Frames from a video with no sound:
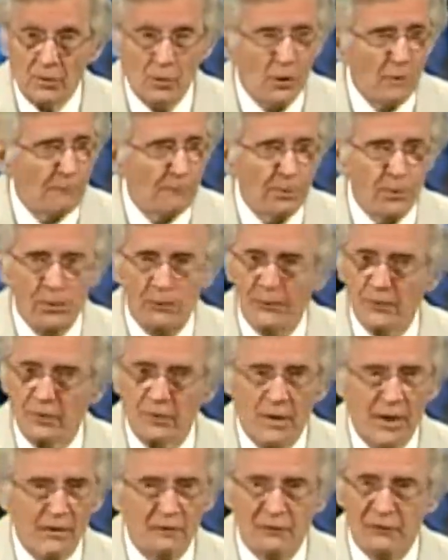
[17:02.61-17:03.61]
You have proven
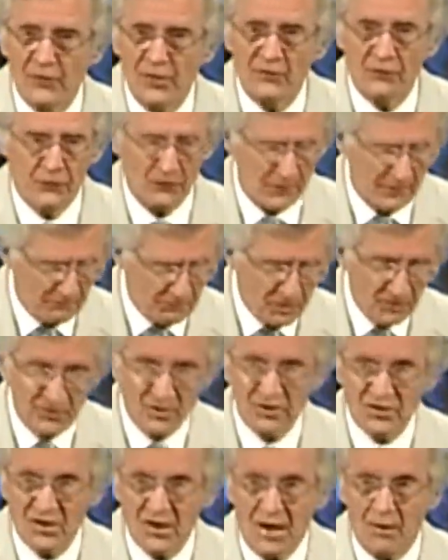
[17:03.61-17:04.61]
God faithful up to
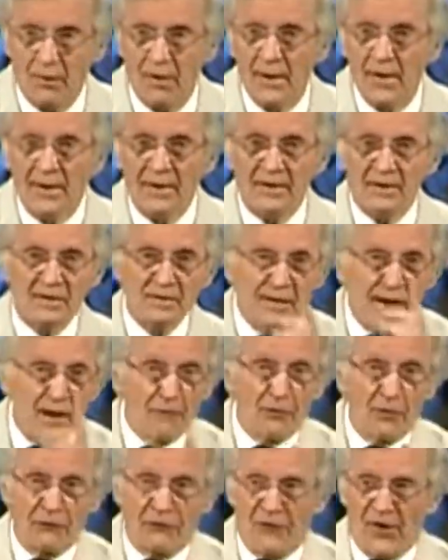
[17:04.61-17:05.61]
this hour. He's
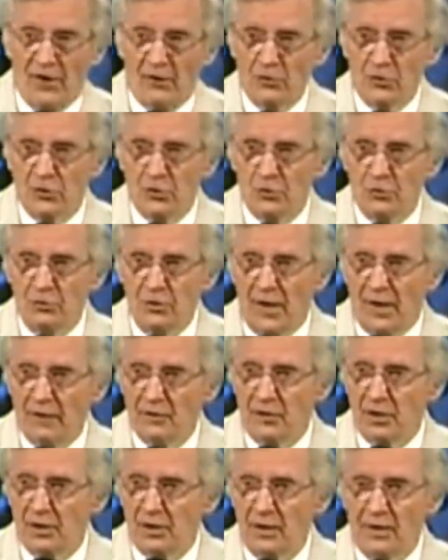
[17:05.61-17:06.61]
never failed you
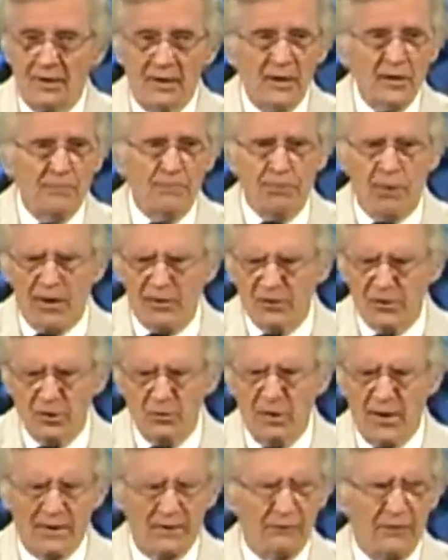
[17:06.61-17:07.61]
yet. He's brought
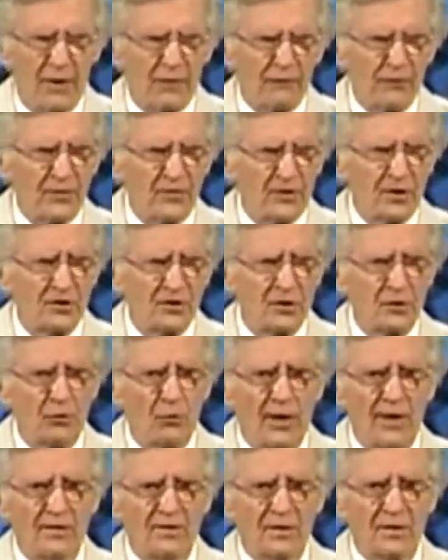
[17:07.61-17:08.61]
you out of every
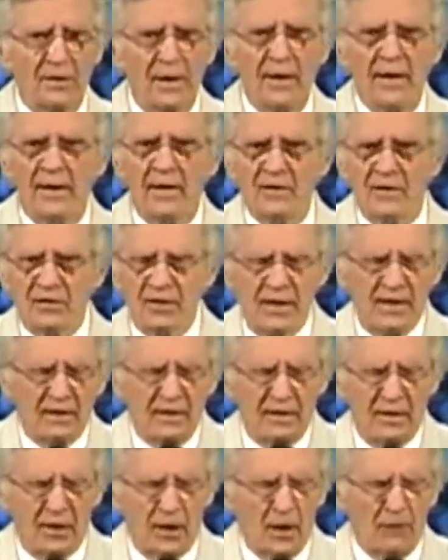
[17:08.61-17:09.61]
situation. He's
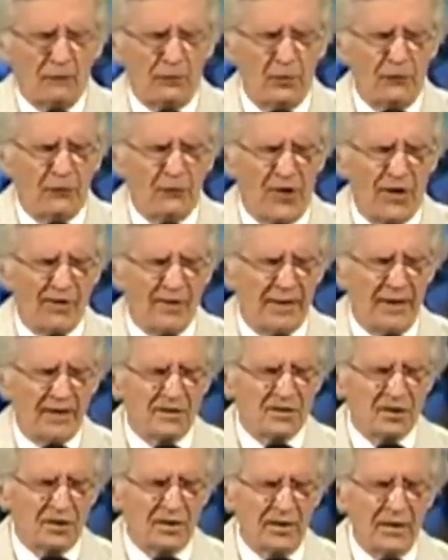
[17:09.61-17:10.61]
taken care of you
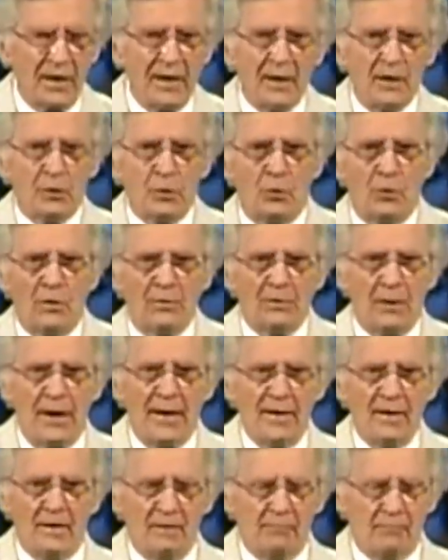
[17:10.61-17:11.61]
financially. You are
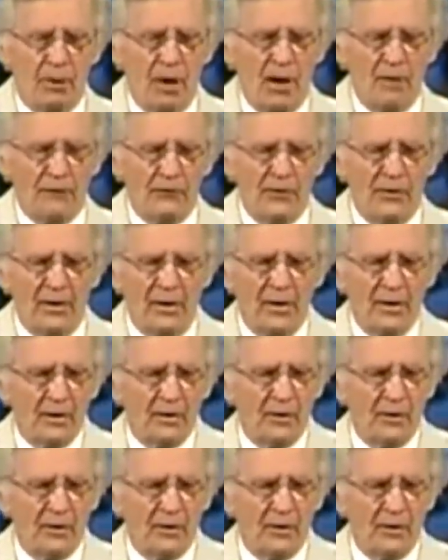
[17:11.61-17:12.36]
not in poverty.